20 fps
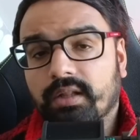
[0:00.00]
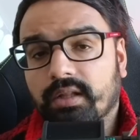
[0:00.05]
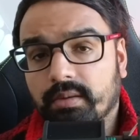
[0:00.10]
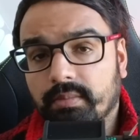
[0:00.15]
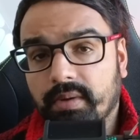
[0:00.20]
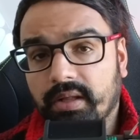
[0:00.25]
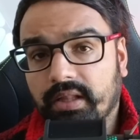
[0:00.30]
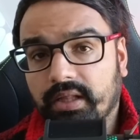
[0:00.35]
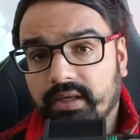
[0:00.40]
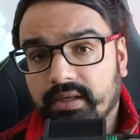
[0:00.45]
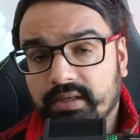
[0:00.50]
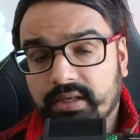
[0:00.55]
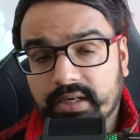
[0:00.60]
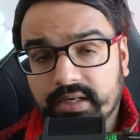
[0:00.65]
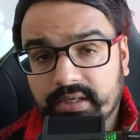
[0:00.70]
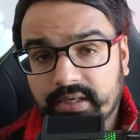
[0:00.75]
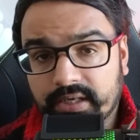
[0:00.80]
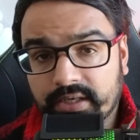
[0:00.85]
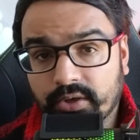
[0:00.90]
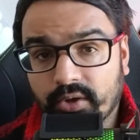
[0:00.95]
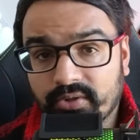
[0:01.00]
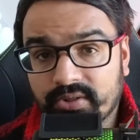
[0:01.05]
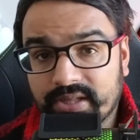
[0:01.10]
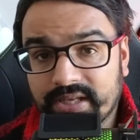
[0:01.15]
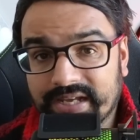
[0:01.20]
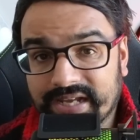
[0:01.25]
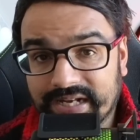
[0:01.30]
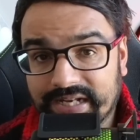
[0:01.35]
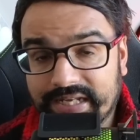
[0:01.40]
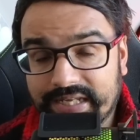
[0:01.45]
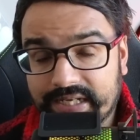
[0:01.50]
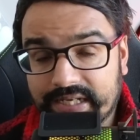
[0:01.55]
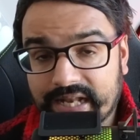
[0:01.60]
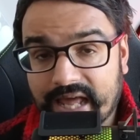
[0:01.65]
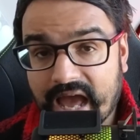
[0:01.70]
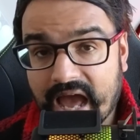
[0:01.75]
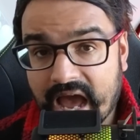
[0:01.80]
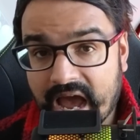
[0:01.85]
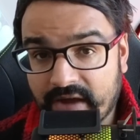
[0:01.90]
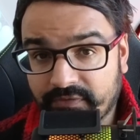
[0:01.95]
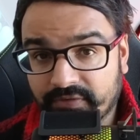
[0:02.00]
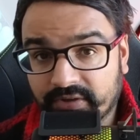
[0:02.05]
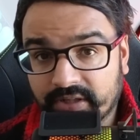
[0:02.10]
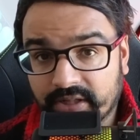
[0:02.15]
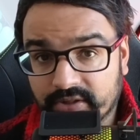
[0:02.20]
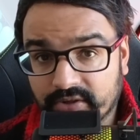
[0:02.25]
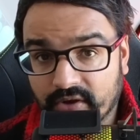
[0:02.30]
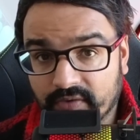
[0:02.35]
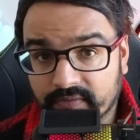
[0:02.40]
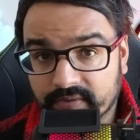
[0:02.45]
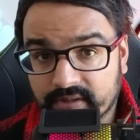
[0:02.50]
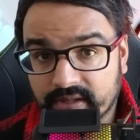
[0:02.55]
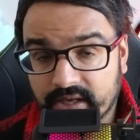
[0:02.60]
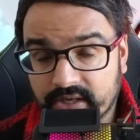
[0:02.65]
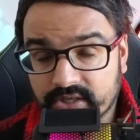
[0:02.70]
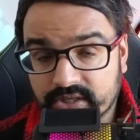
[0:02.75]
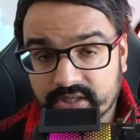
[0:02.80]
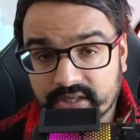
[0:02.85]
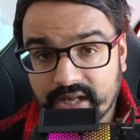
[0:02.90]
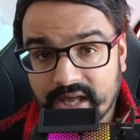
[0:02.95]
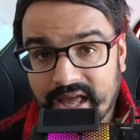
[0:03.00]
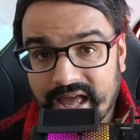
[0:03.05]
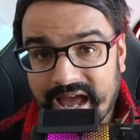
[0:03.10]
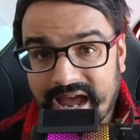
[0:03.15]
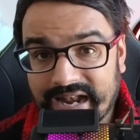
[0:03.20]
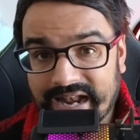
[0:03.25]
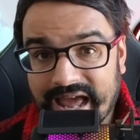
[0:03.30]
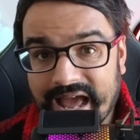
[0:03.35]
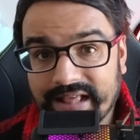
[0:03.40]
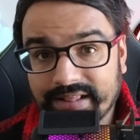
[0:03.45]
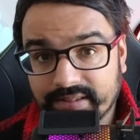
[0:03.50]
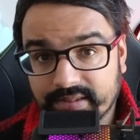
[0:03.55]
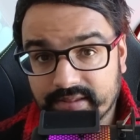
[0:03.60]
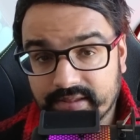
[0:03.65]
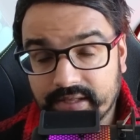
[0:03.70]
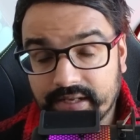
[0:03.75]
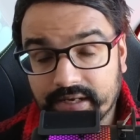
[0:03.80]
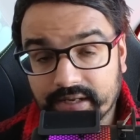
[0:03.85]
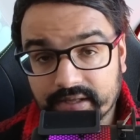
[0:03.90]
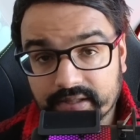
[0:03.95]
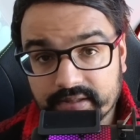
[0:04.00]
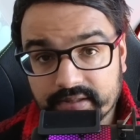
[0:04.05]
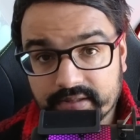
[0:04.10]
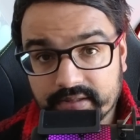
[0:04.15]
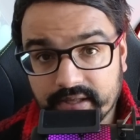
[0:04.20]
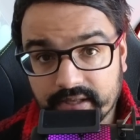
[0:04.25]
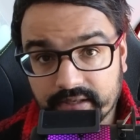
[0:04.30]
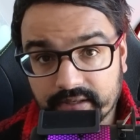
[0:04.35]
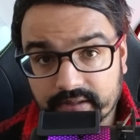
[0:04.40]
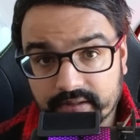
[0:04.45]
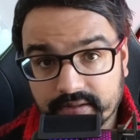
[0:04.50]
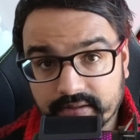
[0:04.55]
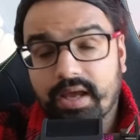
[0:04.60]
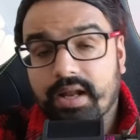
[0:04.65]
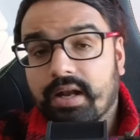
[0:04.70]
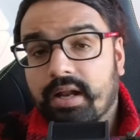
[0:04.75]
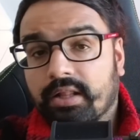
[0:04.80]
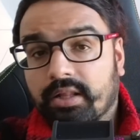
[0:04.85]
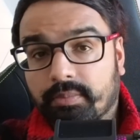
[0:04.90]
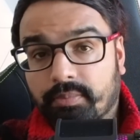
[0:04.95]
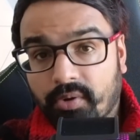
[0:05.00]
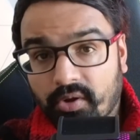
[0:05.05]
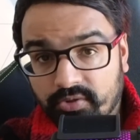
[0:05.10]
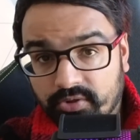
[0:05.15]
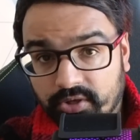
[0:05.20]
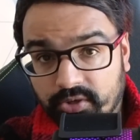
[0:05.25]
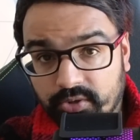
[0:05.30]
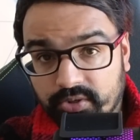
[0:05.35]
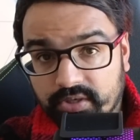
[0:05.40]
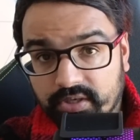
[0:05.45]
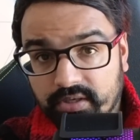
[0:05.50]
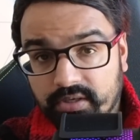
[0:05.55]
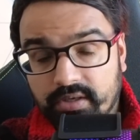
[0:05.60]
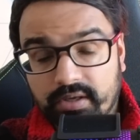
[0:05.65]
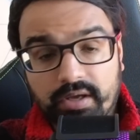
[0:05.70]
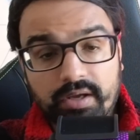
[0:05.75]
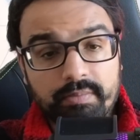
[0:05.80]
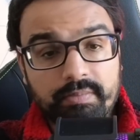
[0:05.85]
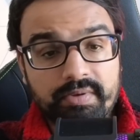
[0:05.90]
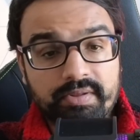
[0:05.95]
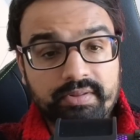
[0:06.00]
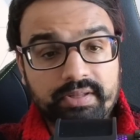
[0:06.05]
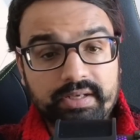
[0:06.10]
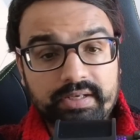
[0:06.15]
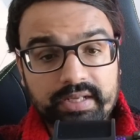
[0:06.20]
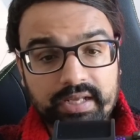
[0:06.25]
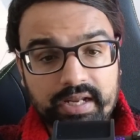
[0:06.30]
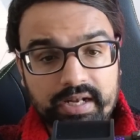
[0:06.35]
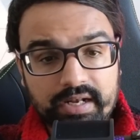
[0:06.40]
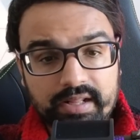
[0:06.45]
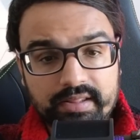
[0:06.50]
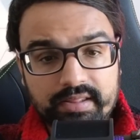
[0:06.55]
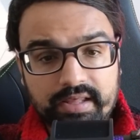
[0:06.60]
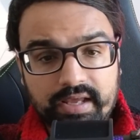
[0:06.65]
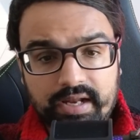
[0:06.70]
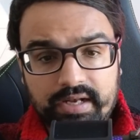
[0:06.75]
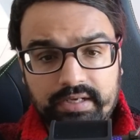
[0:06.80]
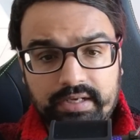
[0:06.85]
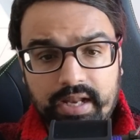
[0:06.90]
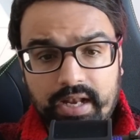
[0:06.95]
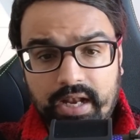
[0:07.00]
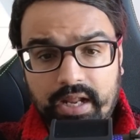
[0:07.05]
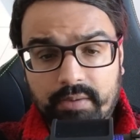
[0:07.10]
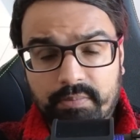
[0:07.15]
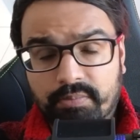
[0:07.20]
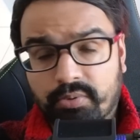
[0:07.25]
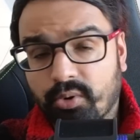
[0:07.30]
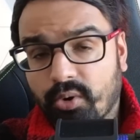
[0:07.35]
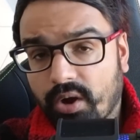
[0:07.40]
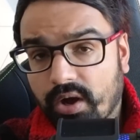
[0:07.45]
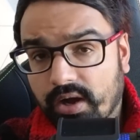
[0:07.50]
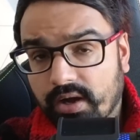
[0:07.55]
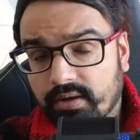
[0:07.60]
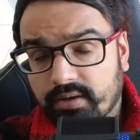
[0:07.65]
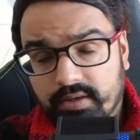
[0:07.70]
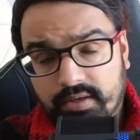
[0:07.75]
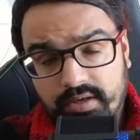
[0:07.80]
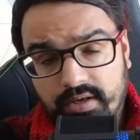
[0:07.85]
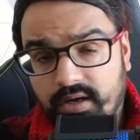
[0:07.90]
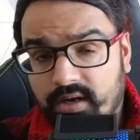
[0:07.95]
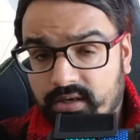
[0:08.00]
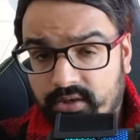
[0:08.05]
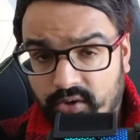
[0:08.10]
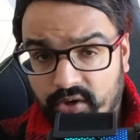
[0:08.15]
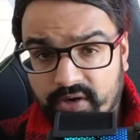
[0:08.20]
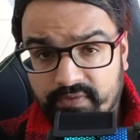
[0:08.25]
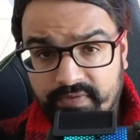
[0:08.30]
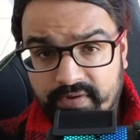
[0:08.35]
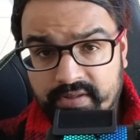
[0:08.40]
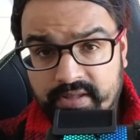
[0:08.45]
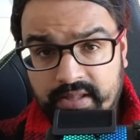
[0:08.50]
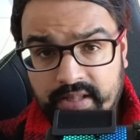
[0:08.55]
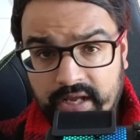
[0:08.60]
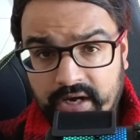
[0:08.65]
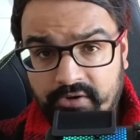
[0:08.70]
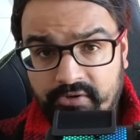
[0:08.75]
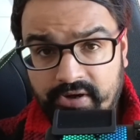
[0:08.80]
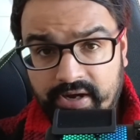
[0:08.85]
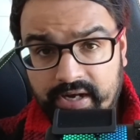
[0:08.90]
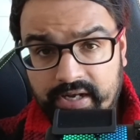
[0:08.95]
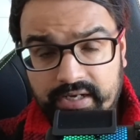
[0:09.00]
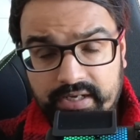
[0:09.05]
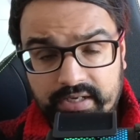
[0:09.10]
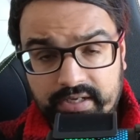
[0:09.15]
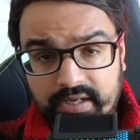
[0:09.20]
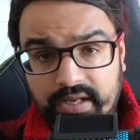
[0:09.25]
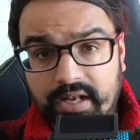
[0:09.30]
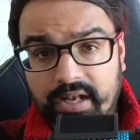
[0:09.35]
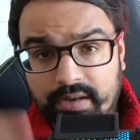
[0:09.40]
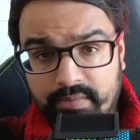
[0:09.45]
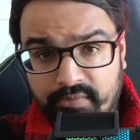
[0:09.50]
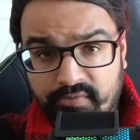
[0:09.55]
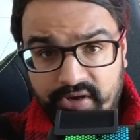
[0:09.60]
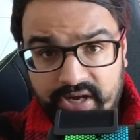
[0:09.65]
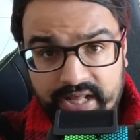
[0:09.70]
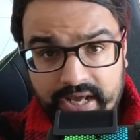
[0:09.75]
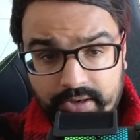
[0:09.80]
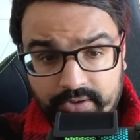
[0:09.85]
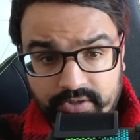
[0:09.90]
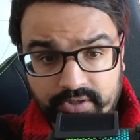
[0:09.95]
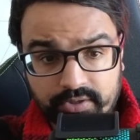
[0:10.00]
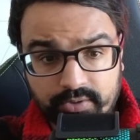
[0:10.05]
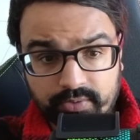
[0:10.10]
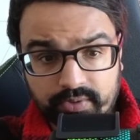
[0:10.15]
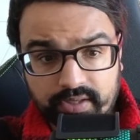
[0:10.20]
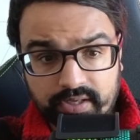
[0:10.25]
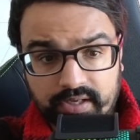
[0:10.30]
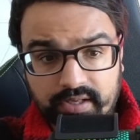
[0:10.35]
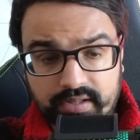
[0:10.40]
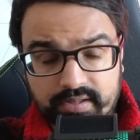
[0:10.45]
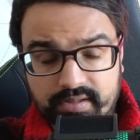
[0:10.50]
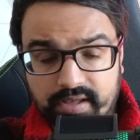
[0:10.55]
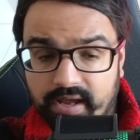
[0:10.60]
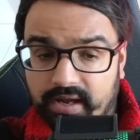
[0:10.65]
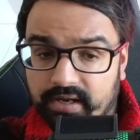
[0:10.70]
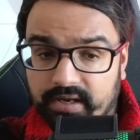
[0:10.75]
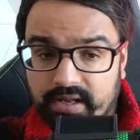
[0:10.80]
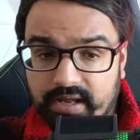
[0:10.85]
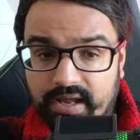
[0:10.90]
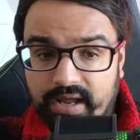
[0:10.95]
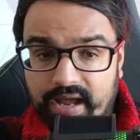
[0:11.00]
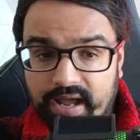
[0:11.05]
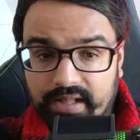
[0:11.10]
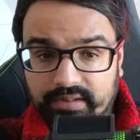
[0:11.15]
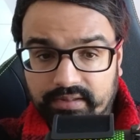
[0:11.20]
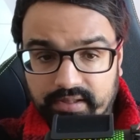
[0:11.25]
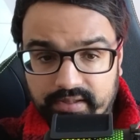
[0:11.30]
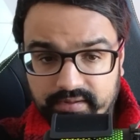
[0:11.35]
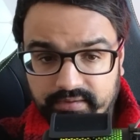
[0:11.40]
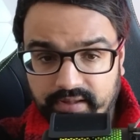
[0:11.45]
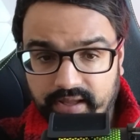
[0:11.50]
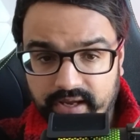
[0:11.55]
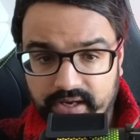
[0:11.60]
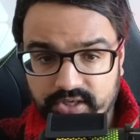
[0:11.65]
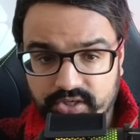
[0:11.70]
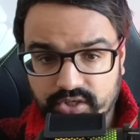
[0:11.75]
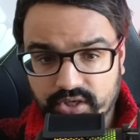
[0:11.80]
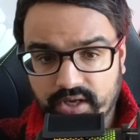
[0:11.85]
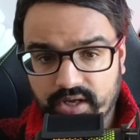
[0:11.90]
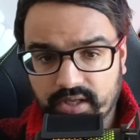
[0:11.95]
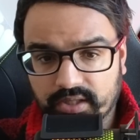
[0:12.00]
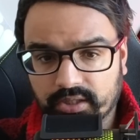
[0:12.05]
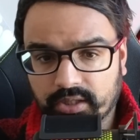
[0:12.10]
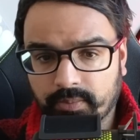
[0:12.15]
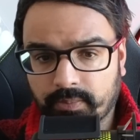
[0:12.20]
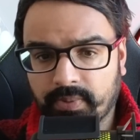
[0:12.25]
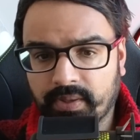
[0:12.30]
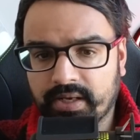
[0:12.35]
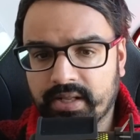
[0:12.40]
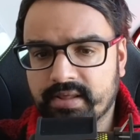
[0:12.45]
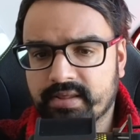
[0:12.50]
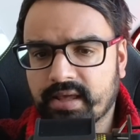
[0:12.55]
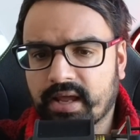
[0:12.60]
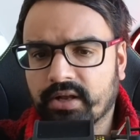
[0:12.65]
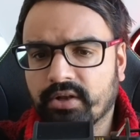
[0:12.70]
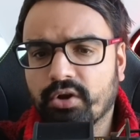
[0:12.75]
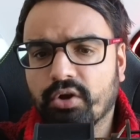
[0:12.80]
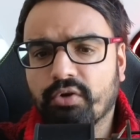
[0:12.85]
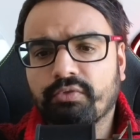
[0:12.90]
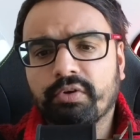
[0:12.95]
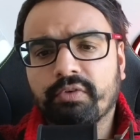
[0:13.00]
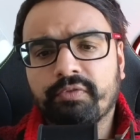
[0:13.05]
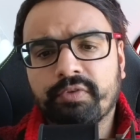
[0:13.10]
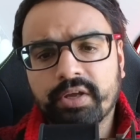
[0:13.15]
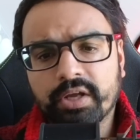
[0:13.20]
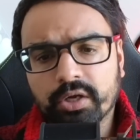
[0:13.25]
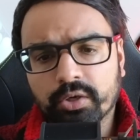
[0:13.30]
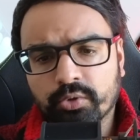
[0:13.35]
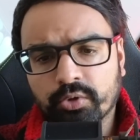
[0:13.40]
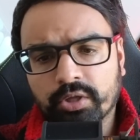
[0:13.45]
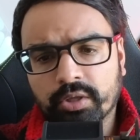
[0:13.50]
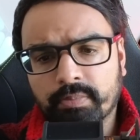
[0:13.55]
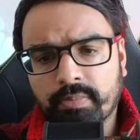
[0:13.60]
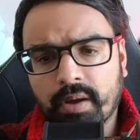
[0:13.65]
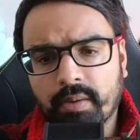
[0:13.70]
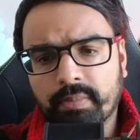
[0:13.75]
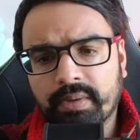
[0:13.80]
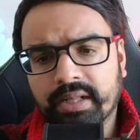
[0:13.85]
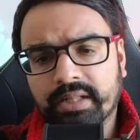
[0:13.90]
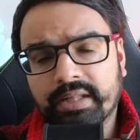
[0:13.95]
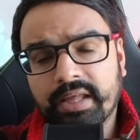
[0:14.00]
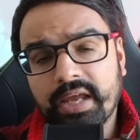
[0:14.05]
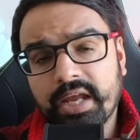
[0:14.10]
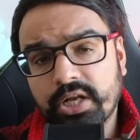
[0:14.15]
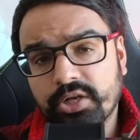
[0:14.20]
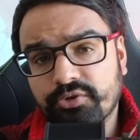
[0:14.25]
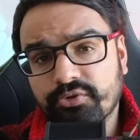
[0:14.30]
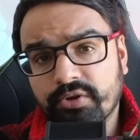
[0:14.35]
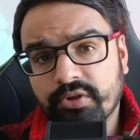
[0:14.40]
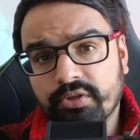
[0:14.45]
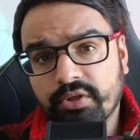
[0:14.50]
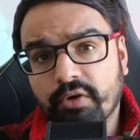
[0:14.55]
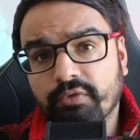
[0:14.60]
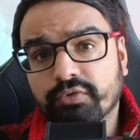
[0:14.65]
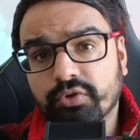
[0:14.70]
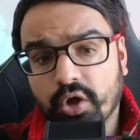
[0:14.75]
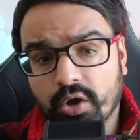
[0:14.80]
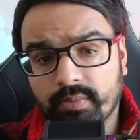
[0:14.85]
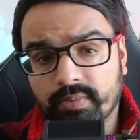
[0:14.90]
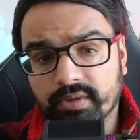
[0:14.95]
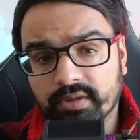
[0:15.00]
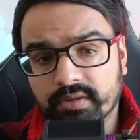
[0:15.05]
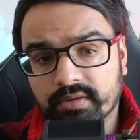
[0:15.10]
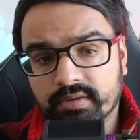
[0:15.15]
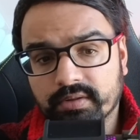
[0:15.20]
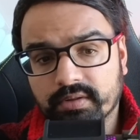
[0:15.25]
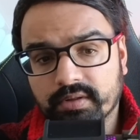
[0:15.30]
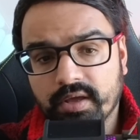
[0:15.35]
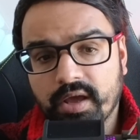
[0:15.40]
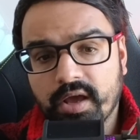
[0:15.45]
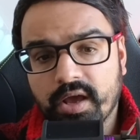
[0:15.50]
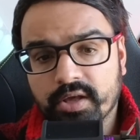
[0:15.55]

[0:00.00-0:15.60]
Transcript: The mother did not see Colleen after this conversation and hasn't seen her since. Now, the prosecutor, Mr. Nicholas de la Poix, I don't know if I said that correctly, let me read it out to you. He said, "At this stage, the police had not revealed to the public the injuries of Thomas.